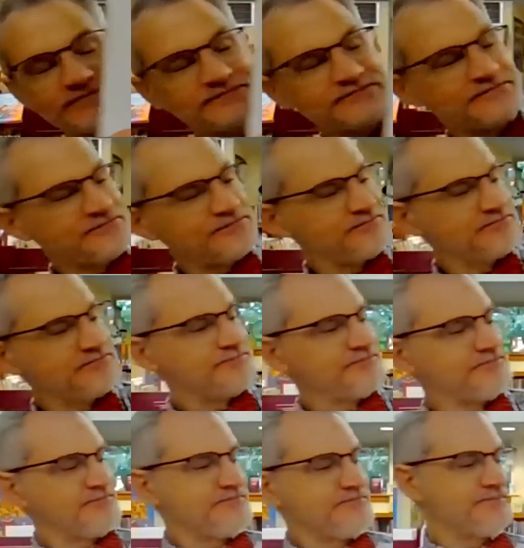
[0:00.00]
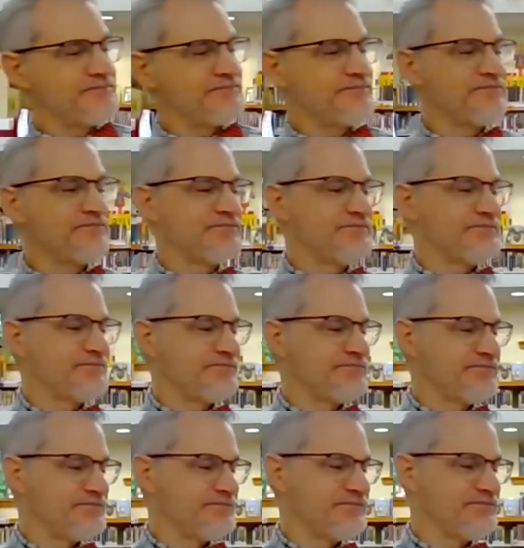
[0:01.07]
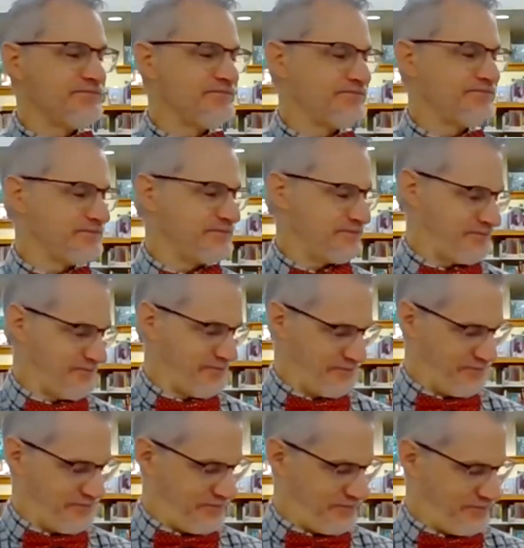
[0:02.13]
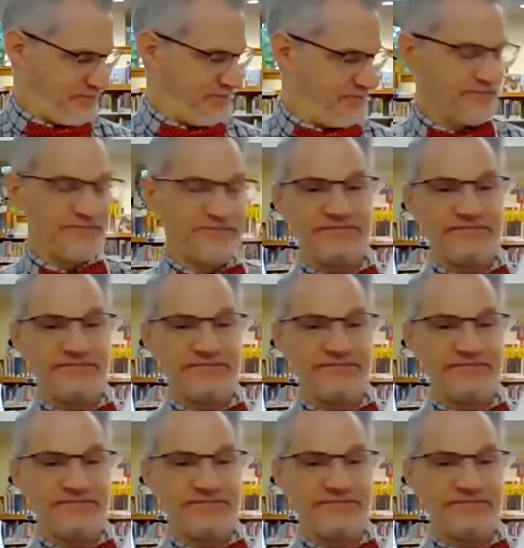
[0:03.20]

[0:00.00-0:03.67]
Nothing is said.